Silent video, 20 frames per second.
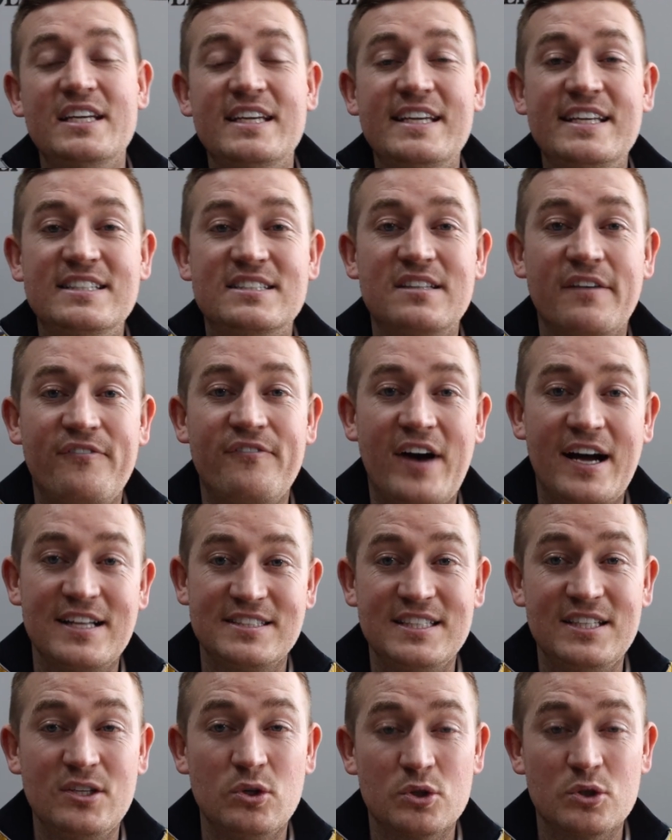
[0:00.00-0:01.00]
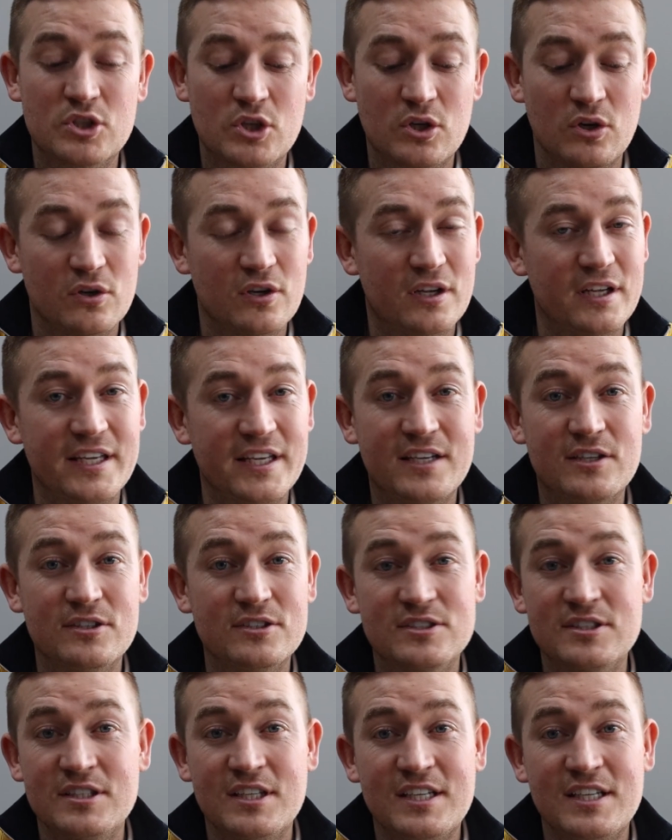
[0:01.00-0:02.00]
is the fact it looks clunky,
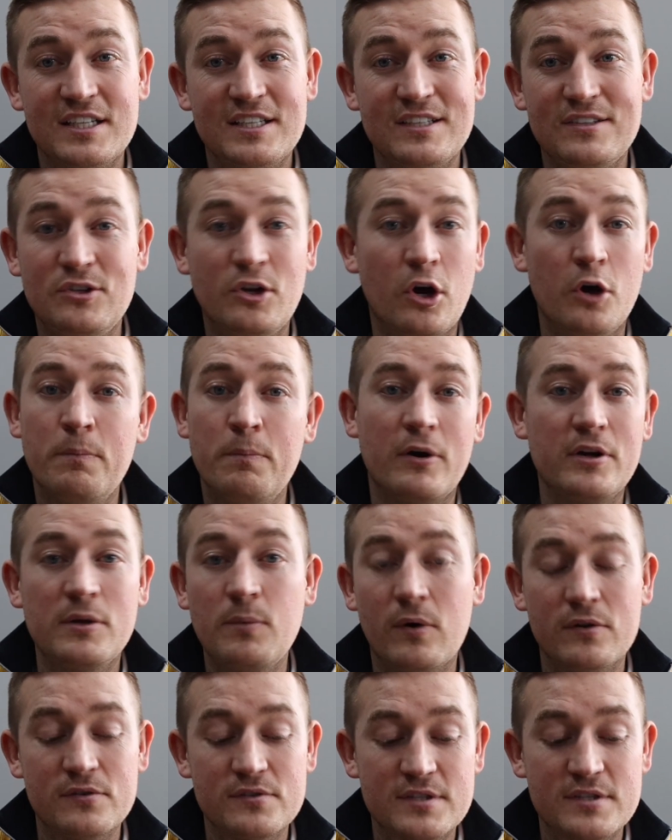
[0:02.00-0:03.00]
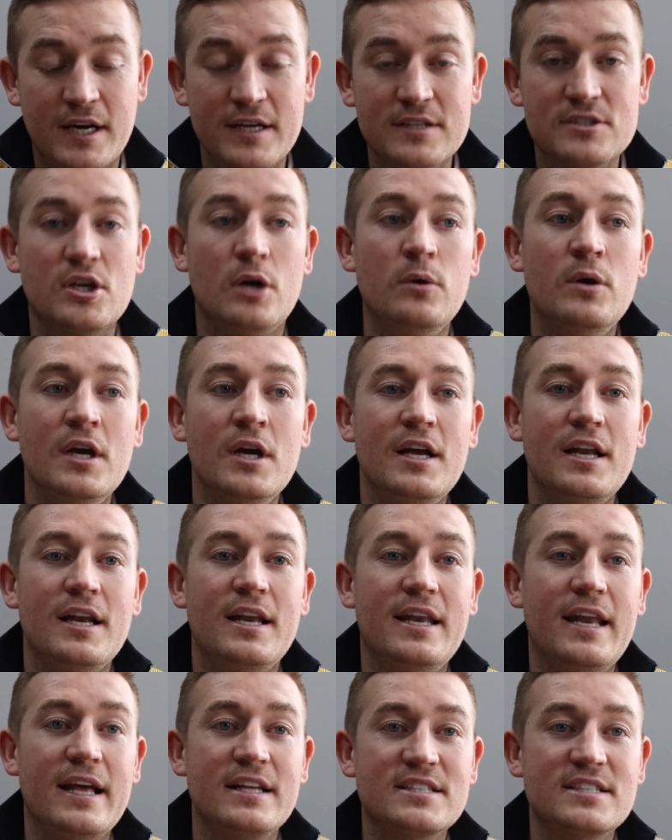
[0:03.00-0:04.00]
because nobody wants that. So
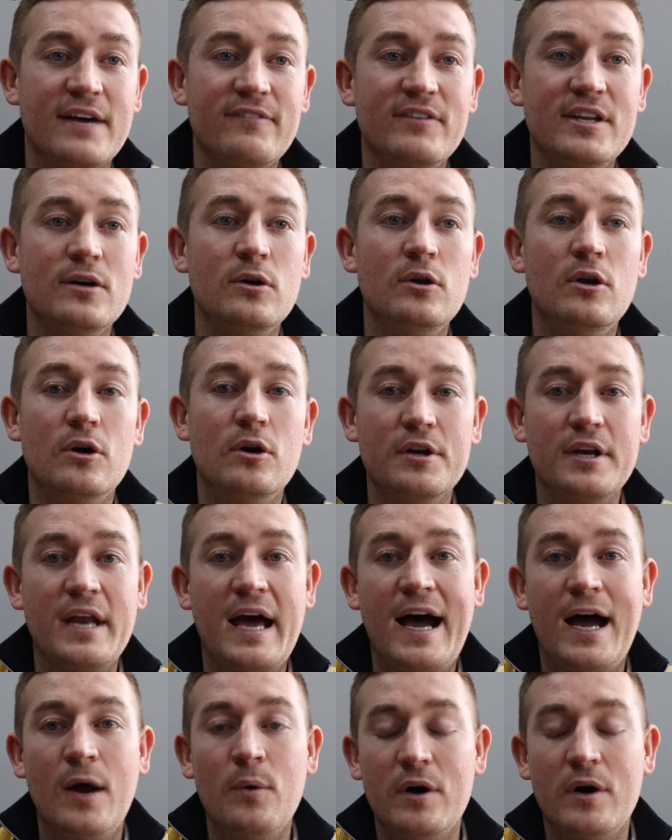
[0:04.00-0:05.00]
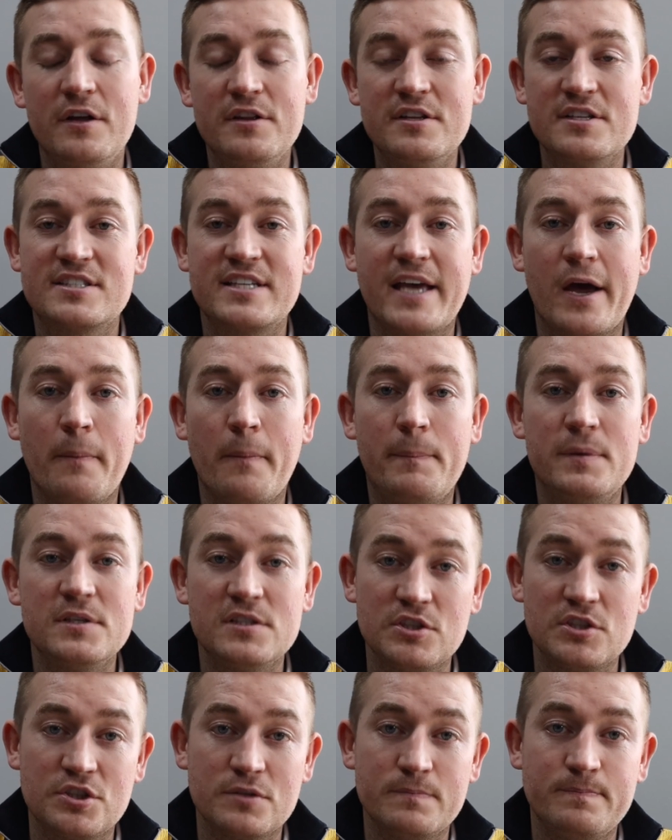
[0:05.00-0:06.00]
let's have a little look now at the setup
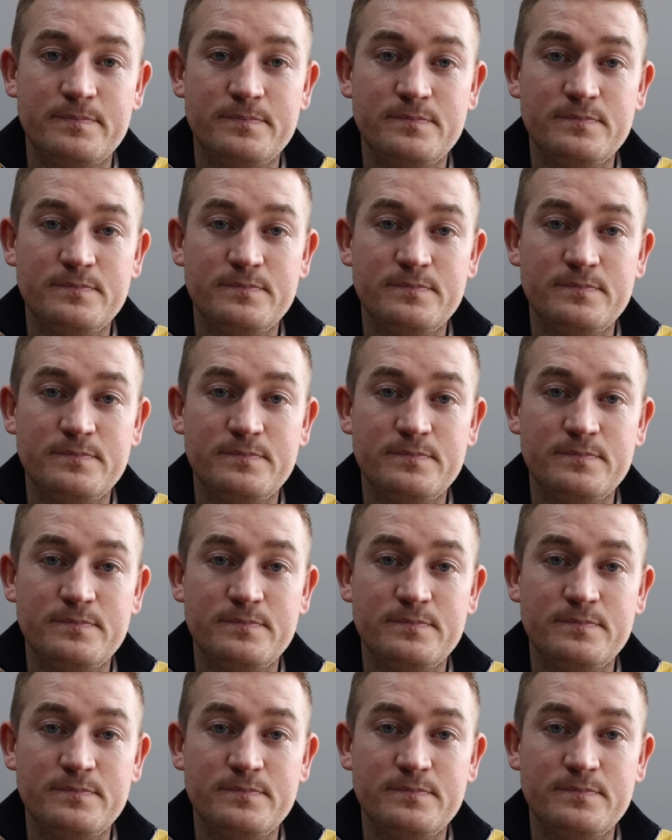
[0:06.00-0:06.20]
position.